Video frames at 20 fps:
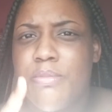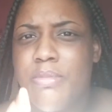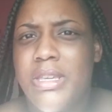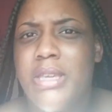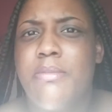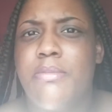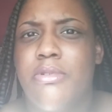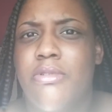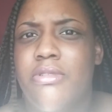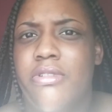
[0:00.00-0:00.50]

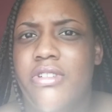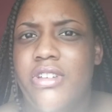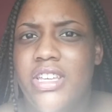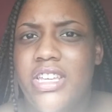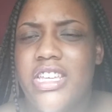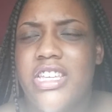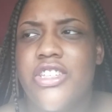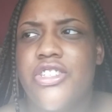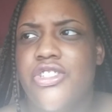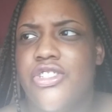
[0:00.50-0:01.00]
people
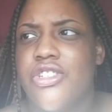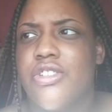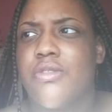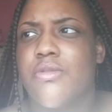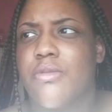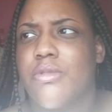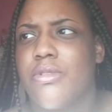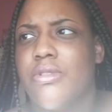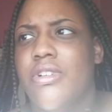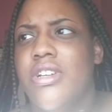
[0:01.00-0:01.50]
in
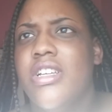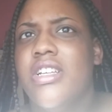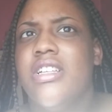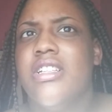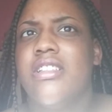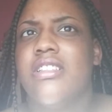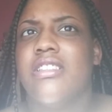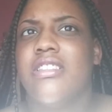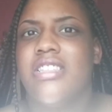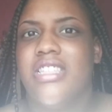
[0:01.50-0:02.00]
general,
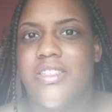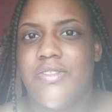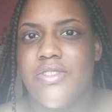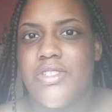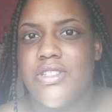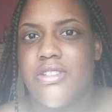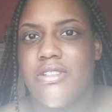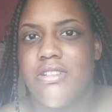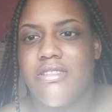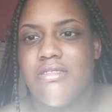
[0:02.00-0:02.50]

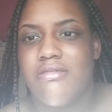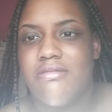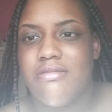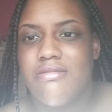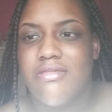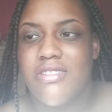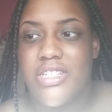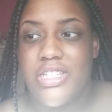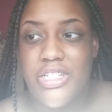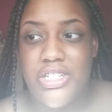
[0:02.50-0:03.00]
lives on,
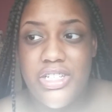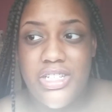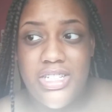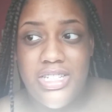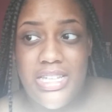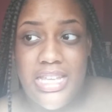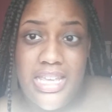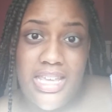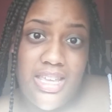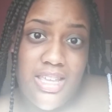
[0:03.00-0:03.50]
good
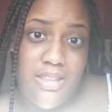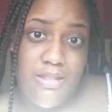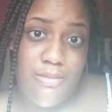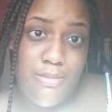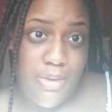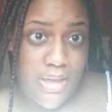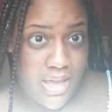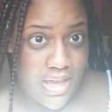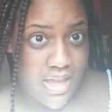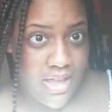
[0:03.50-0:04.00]
and
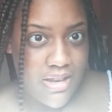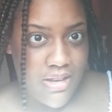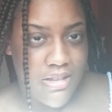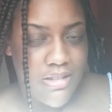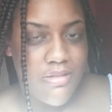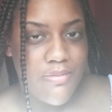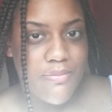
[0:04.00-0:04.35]
bad.